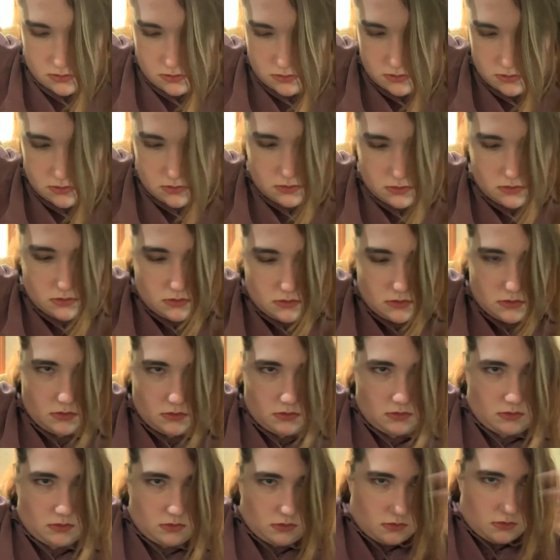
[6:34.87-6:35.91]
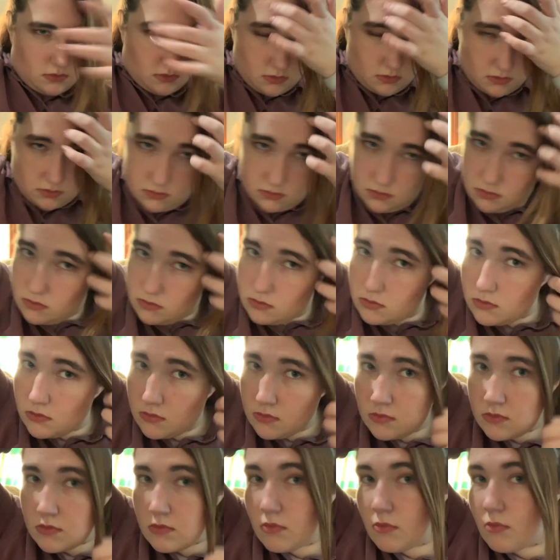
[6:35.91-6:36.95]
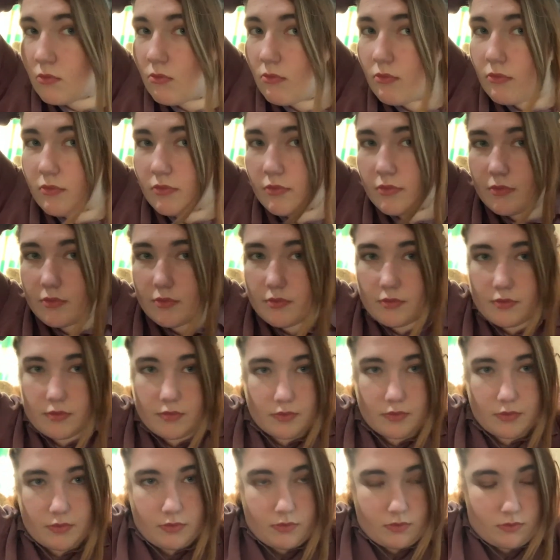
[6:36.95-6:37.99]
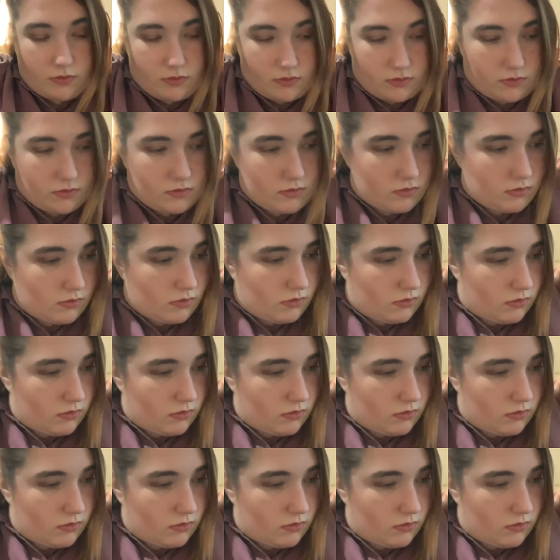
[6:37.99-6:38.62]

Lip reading: No one is speaking in this clip.